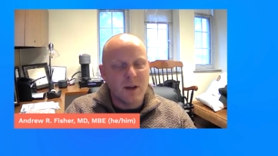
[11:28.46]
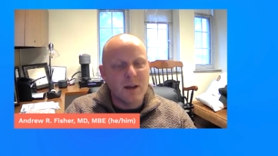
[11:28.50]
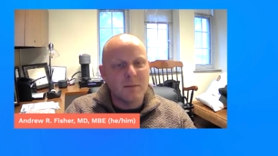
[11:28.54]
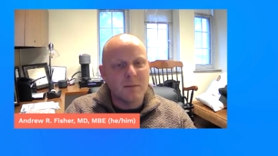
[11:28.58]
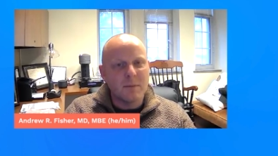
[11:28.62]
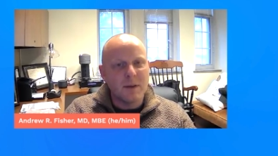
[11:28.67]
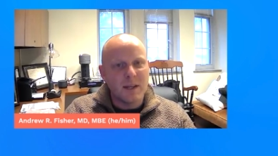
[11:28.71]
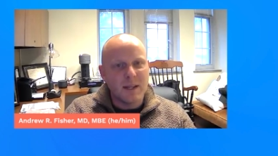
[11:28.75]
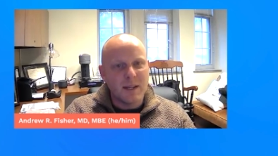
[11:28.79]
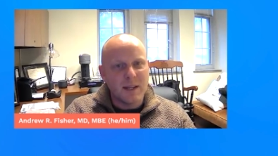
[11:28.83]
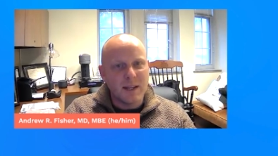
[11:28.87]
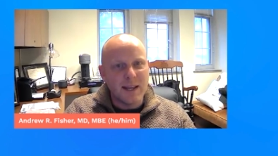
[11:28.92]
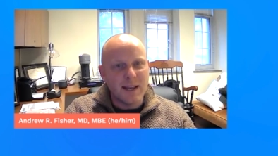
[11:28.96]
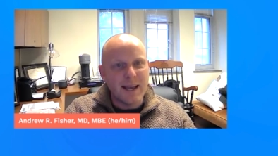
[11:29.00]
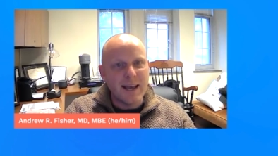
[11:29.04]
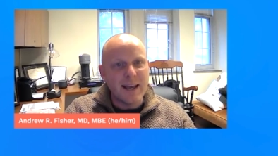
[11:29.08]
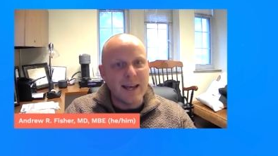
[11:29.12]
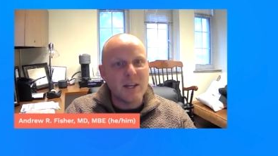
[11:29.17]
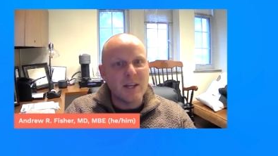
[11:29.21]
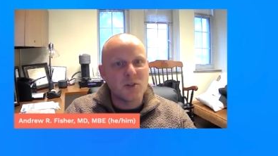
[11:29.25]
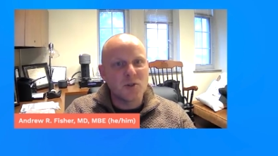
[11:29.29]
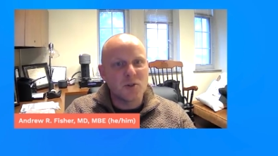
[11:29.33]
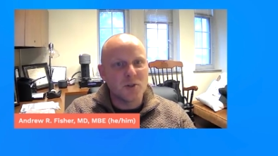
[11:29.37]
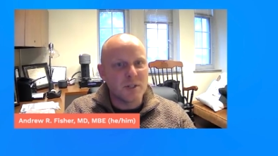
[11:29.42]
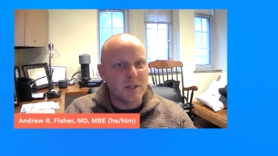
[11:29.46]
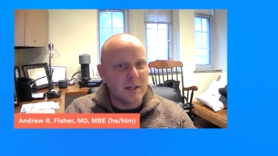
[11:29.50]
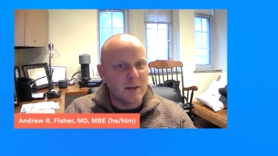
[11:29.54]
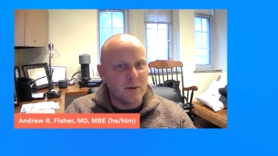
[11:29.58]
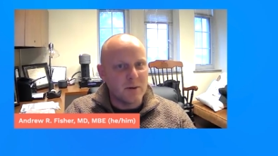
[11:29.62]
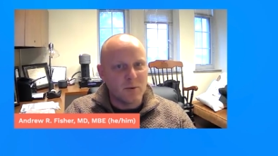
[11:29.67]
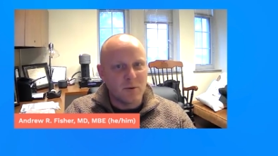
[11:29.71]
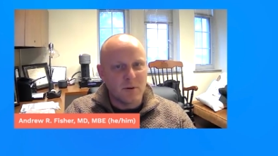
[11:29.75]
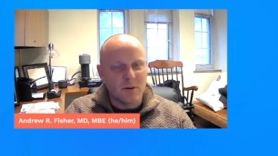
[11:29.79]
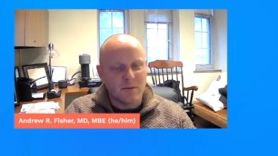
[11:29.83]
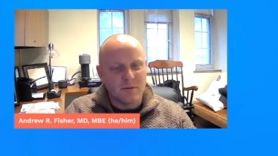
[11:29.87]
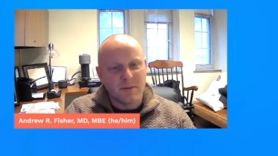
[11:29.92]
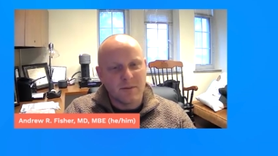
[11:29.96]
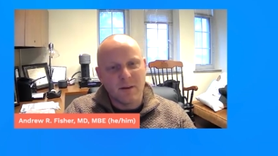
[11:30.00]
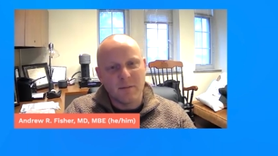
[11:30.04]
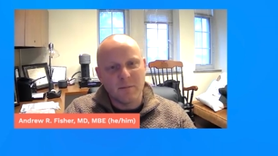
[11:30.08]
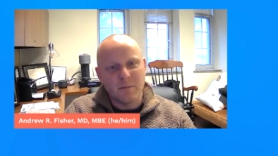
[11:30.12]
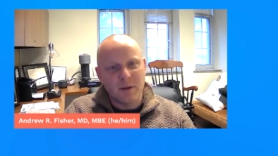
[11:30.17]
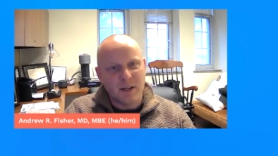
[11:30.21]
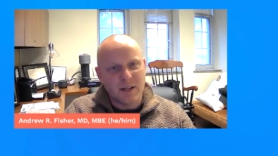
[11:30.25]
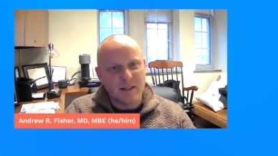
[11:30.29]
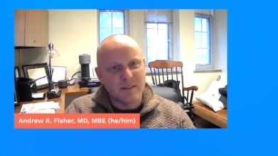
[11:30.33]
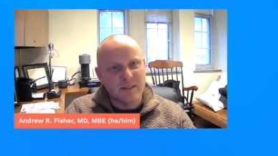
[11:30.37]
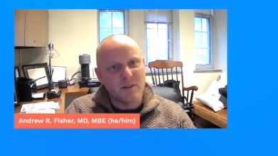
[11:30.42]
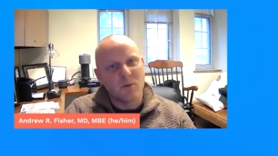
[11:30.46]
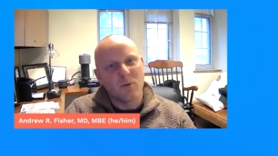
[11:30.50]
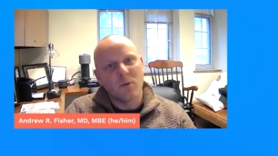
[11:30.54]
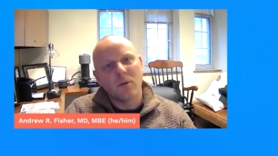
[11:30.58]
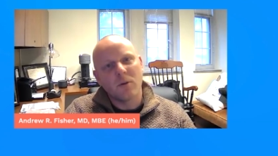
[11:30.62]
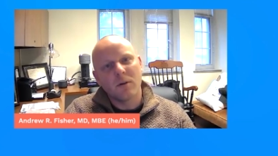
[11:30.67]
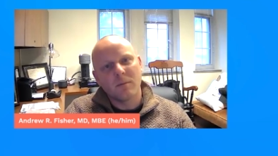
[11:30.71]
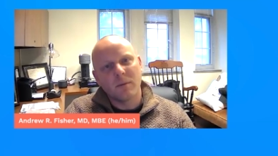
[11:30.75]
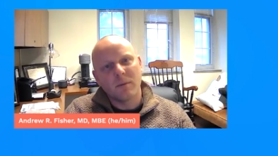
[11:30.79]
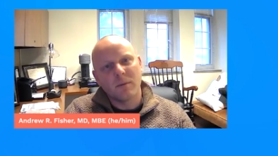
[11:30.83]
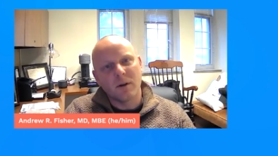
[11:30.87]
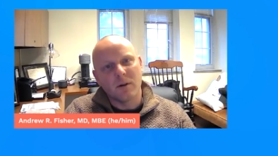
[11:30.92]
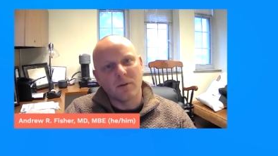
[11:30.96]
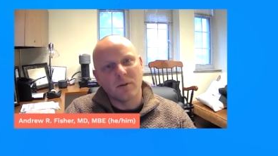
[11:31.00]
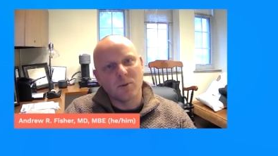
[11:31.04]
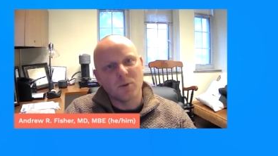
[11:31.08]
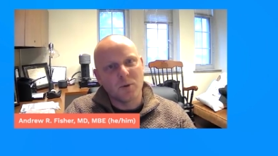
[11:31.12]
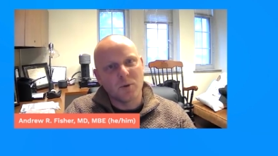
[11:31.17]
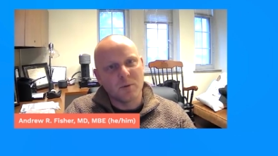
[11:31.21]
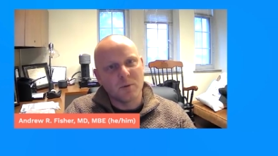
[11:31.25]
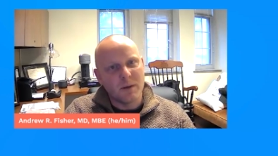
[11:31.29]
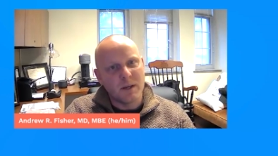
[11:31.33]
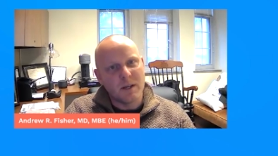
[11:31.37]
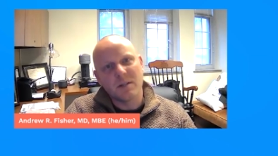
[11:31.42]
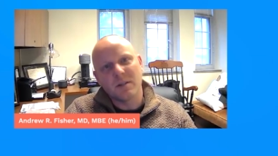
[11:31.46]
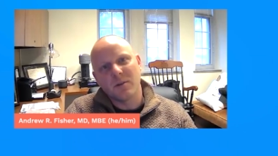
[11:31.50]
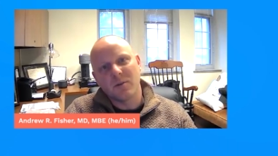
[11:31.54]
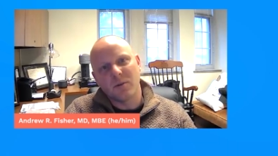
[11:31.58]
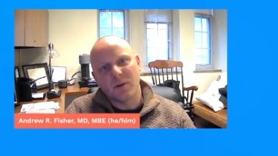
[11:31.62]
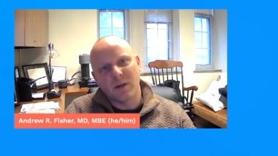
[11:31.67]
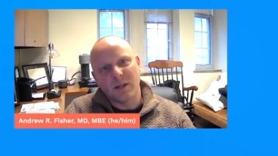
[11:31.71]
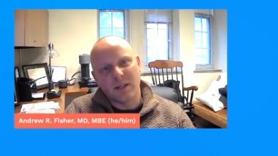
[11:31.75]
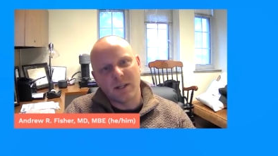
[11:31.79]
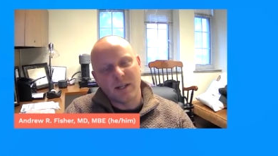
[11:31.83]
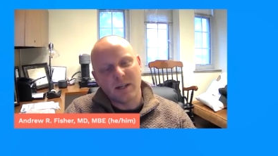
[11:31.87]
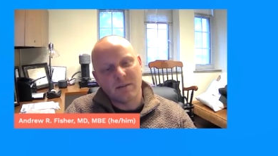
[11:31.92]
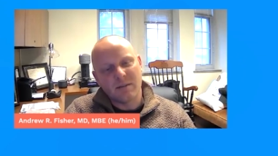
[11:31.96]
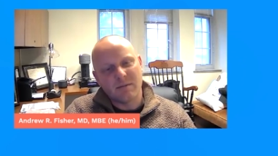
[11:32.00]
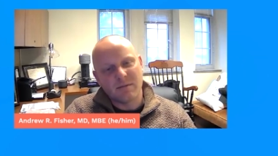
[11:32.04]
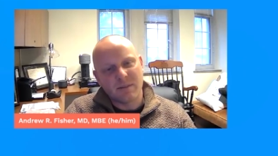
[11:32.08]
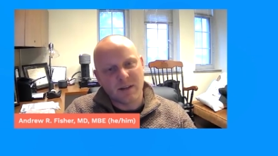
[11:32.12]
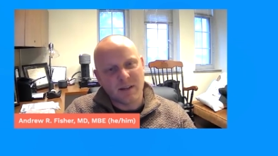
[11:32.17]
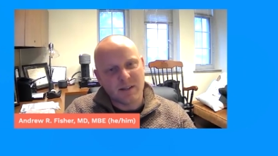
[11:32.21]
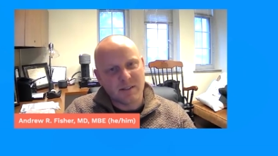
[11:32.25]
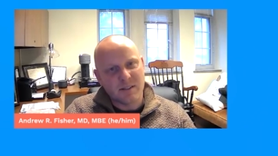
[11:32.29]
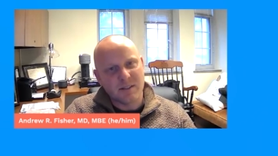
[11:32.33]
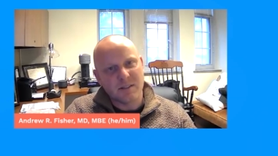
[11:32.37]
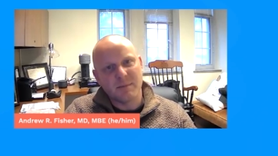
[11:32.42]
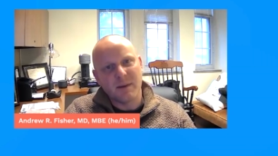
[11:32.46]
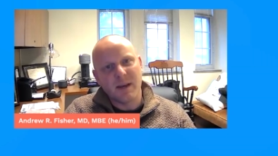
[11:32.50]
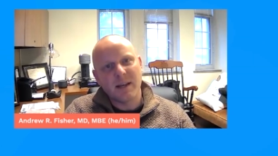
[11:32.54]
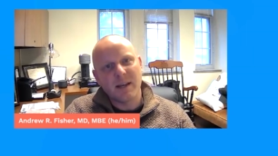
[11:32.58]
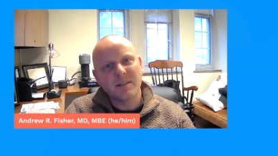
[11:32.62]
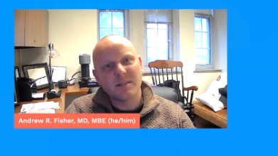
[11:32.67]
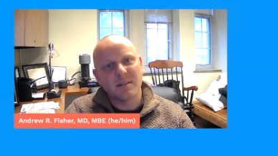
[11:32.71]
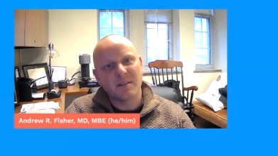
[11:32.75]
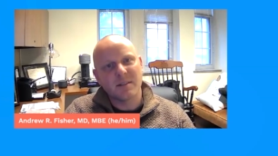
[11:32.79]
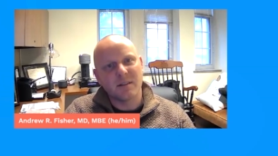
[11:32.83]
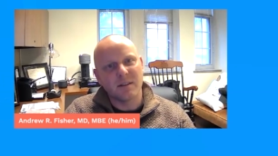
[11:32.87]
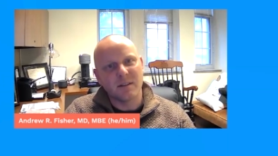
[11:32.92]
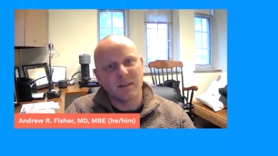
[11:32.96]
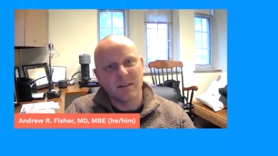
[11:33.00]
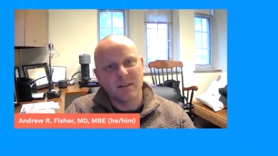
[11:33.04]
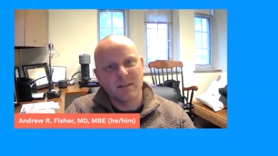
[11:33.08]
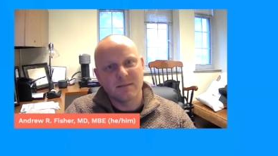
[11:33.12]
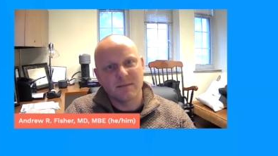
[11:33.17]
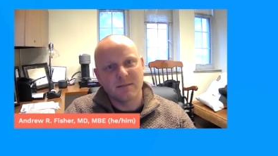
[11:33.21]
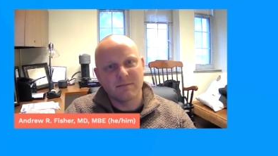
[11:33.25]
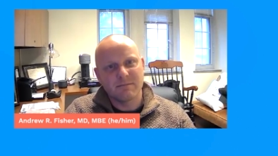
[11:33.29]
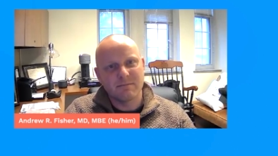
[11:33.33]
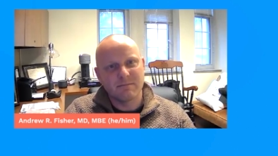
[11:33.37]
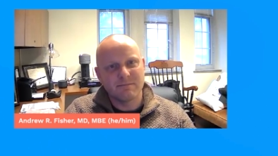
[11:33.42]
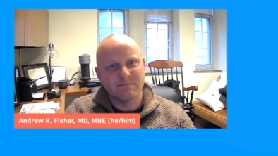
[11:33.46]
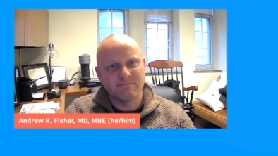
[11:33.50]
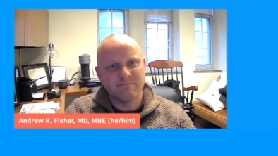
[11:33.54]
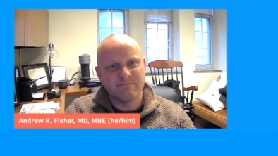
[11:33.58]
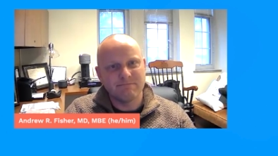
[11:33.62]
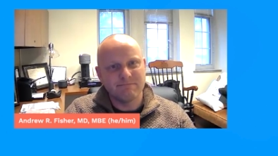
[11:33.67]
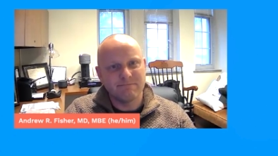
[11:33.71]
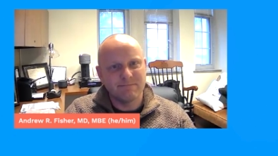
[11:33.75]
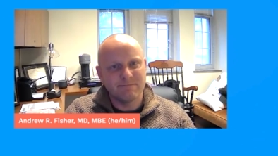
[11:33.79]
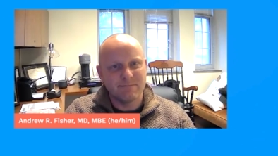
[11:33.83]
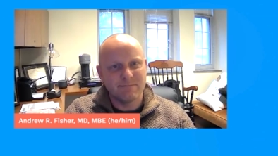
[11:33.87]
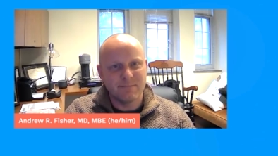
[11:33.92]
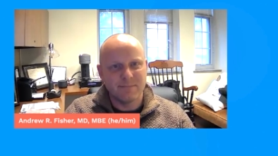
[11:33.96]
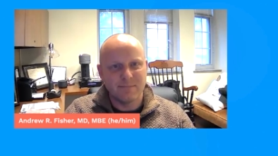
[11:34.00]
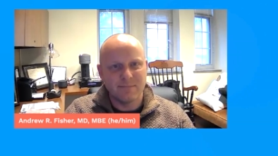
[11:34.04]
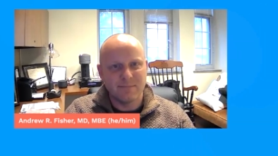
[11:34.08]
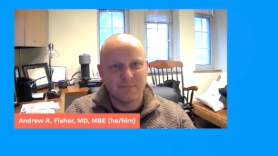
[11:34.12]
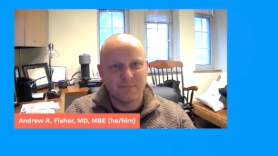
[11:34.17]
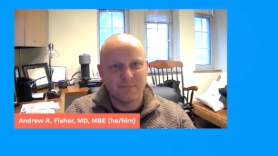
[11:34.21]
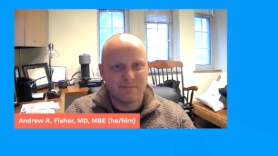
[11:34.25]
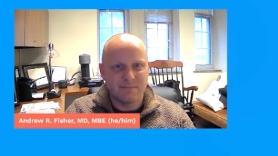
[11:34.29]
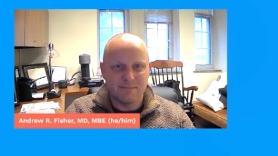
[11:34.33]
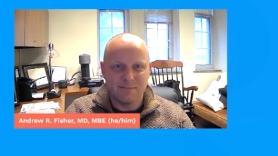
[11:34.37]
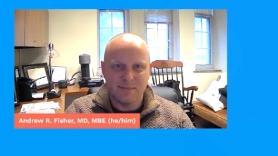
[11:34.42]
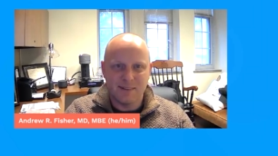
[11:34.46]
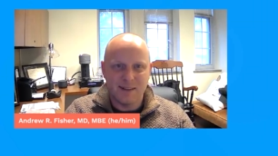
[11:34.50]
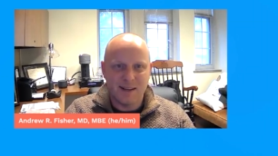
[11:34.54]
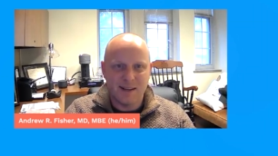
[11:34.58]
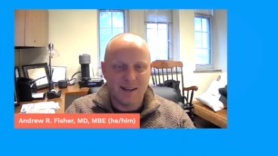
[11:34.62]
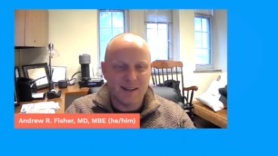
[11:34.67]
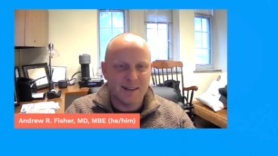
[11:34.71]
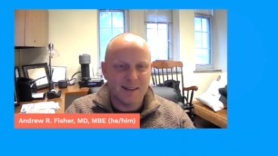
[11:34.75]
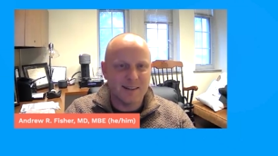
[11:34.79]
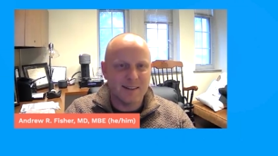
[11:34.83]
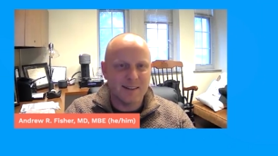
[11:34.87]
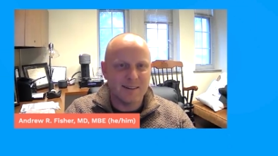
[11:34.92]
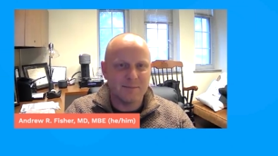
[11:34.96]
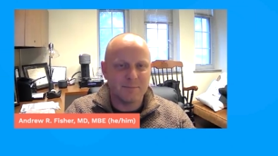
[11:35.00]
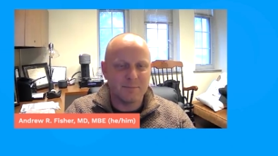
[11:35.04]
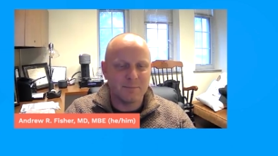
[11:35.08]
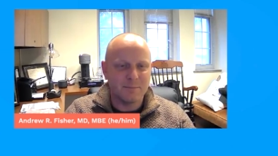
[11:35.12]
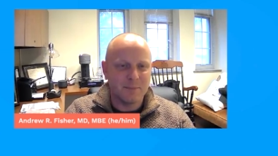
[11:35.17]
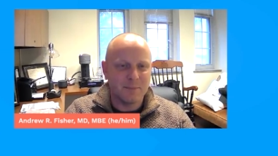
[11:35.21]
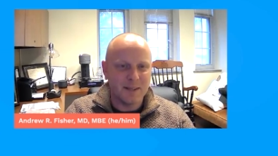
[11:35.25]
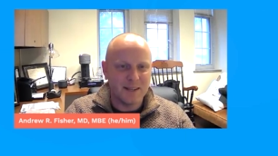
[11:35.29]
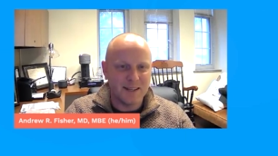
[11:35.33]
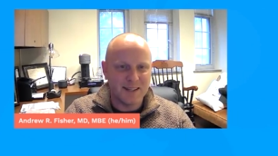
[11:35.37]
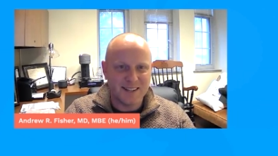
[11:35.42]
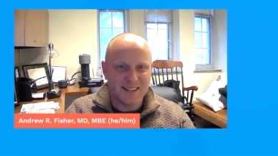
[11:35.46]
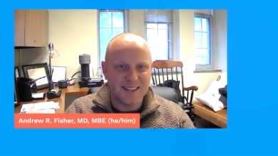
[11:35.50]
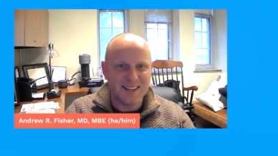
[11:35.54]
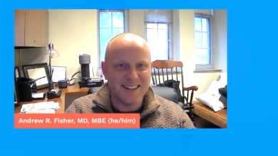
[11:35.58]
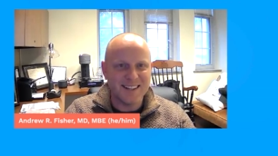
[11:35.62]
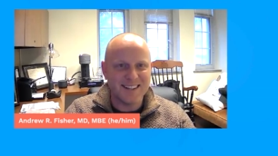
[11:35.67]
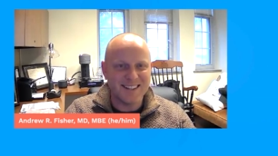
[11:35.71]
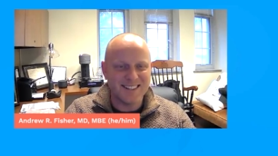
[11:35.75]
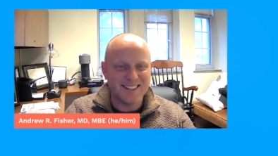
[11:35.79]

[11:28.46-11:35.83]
recommending estrogen or a feminizing hormone to a patient who identifies as masculine is not going to be an